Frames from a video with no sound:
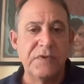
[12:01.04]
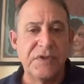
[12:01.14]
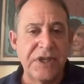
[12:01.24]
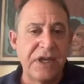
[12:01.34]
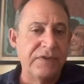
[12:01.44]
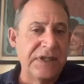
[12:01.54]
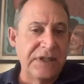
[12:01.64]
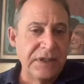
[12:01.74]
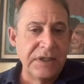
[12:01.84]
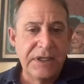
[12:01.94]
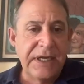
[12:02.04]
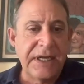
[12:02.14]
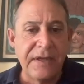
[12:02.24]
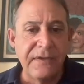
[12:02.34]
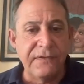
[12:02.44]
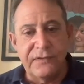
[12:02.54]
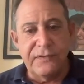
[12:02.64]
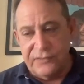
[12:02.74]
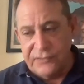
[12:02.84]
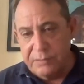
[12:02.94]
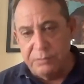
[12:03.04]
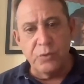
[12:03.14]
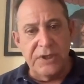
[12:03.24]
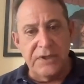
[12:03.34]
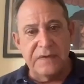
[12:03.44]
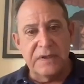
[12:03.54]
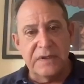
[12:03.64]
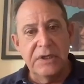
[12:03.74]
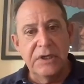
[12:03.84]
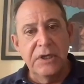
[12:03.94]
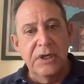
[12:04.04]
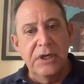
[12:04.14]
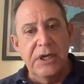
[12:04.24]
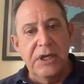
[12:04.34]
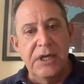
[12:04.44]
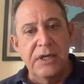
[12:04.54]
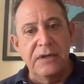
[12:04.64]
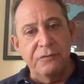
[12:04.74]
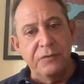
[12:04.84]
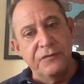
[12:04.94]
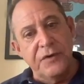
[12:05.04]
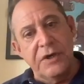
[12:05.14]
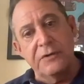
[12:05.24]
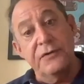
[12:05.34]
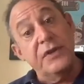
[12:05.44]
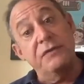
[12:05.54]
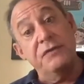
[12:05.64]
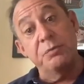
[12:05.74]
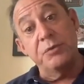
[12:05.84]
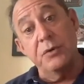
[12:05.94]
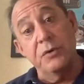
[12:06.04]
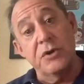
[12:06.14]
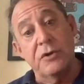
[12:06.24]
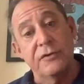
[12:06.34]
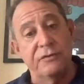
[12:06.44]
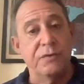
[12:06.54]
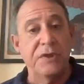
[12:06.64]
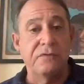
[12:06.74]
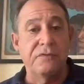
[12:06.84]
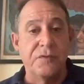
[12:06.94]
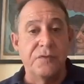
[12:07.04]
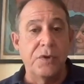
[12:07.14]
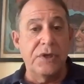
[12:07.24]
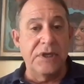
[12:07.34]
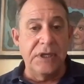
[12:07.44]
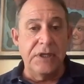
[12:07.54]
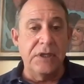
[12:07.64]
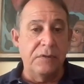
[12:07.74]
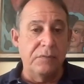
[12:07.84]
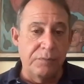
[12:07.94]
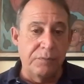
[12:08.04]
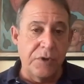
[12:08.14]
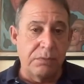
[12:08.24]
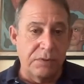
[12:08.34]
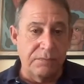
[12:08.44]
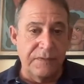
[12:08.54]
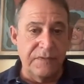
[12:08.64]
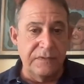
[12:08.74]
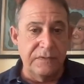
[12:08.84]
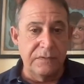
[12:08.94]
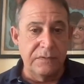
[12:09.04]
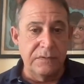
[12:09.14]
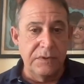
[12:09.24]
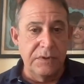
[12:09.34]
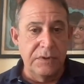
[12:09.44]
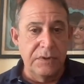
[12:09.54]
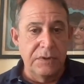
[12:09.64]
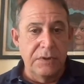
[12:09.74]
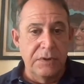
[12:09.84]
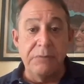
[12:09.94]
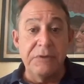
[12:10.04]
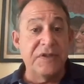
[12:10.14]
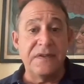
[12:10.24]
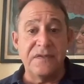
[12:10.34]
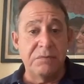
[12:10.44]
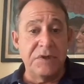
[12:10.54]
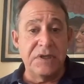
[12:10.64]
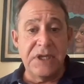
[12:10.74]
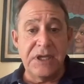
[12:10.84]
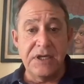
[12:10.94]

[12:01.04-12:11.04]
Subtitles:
Diving has some risk. And if we follow safety protocols, we avoid any problems. I'm a testament to that.